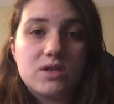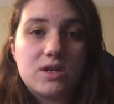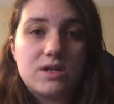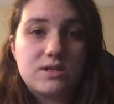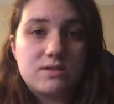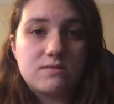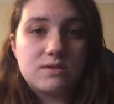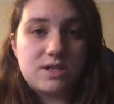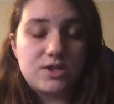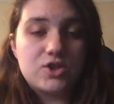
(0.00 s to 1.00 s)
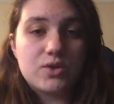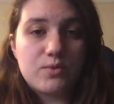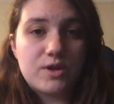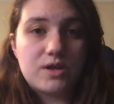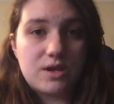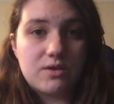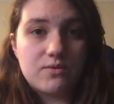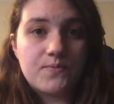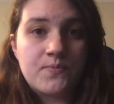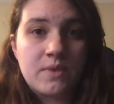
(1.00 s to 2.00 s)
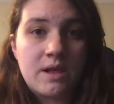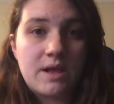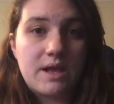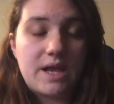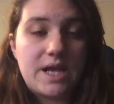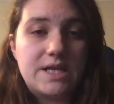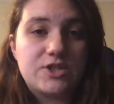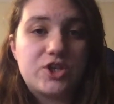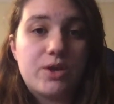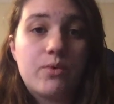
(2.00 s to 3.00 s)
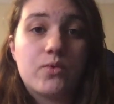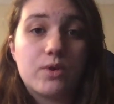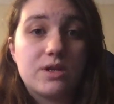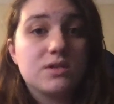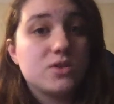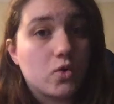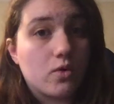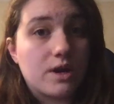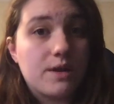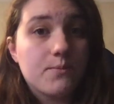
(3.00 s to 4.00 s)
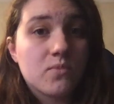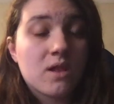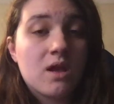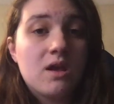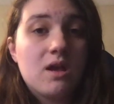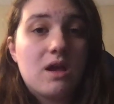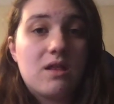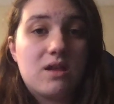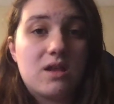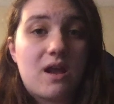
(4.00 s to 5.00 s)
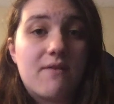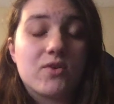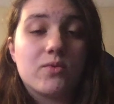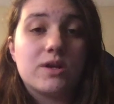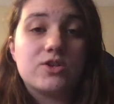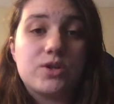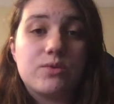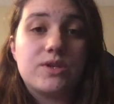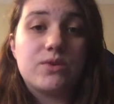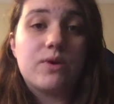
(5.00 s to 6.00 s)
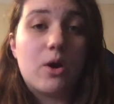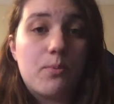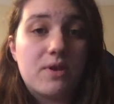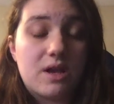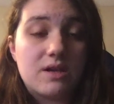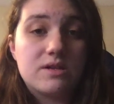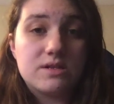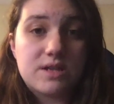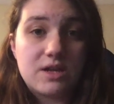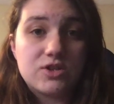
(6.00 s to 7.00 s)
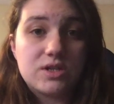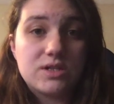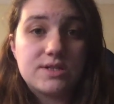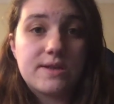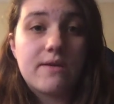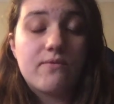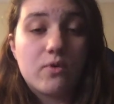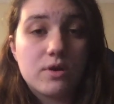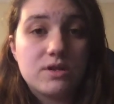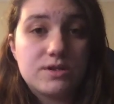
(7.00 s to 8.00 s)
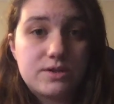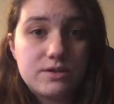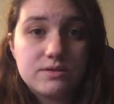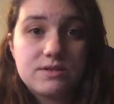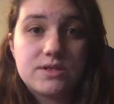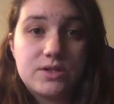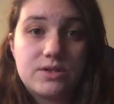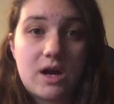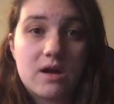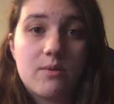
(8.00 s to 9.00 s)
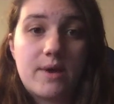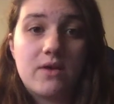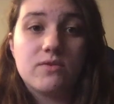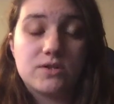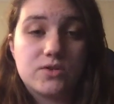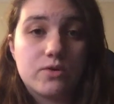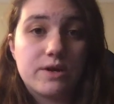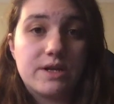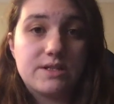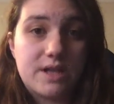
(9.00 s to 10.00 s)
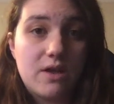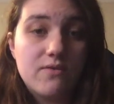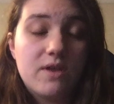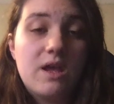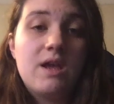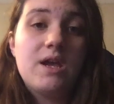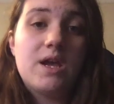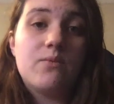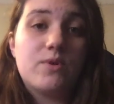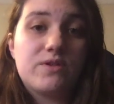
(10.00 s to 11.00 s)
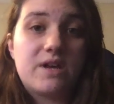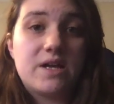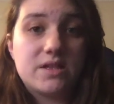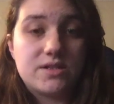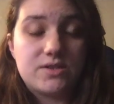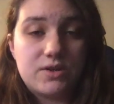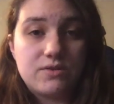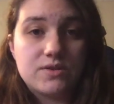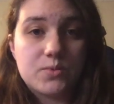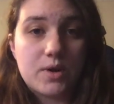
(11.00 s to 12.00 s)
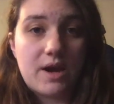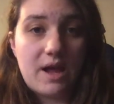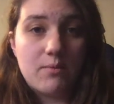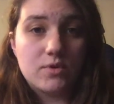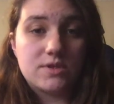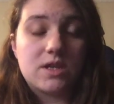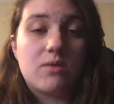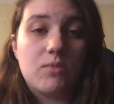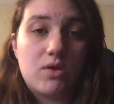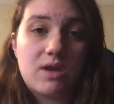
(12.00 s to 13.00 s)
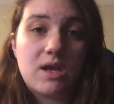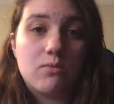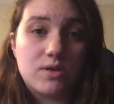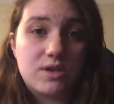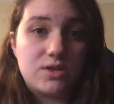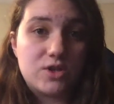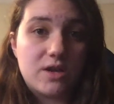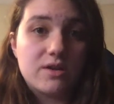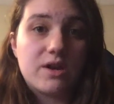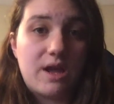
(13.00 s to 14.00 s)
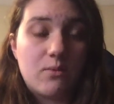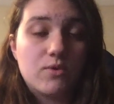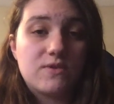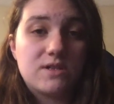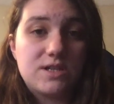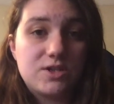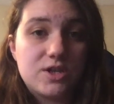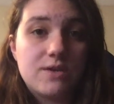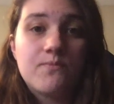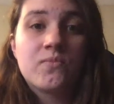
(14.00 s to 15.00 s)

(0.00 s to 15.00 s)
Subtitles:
the teacher would do is she would read a story, and then afterwards she would do open-end discussions for the students to talk about the story itself. And with that, the students were able to communicate with each other and with the teacher,